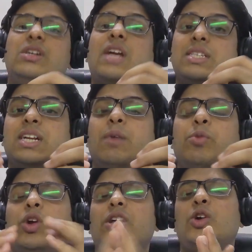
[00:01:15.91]
does it come
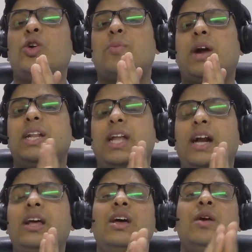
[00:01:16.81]
to into your mind
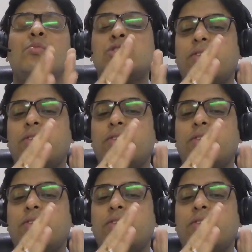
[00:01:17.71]
that books